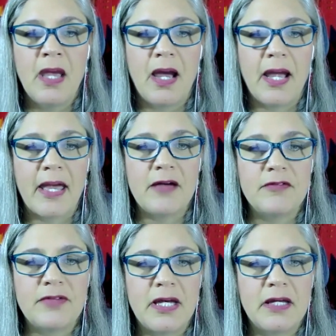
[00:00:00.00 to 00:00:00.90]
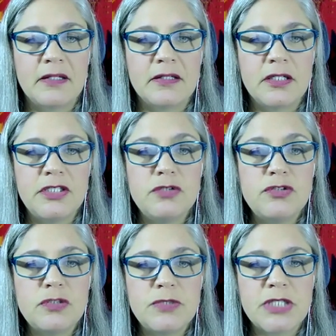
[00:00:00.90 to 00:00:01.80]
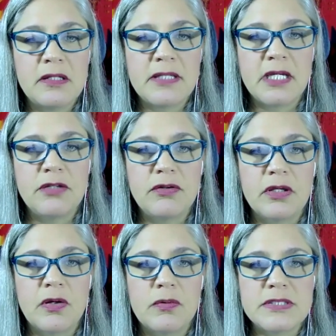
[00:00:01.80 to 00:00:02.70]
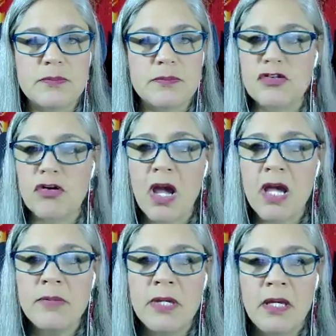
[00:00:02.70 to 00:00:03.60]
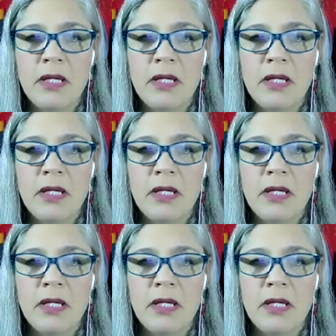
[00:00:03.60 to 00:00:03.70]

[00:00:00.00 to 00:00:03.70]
I have a YouTube channel that you can go and subscribe.